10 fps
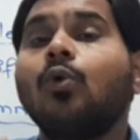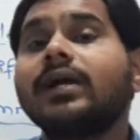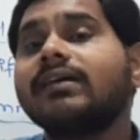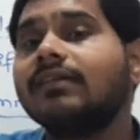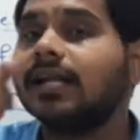
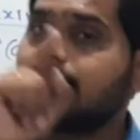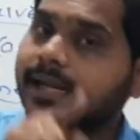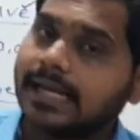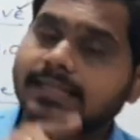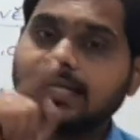Whatever your
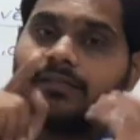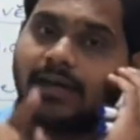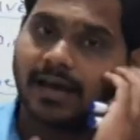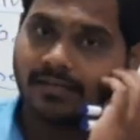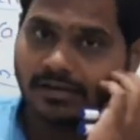x and
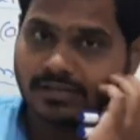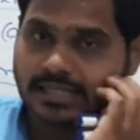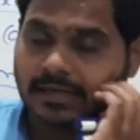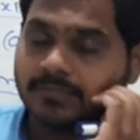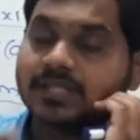y values
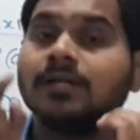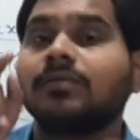comes,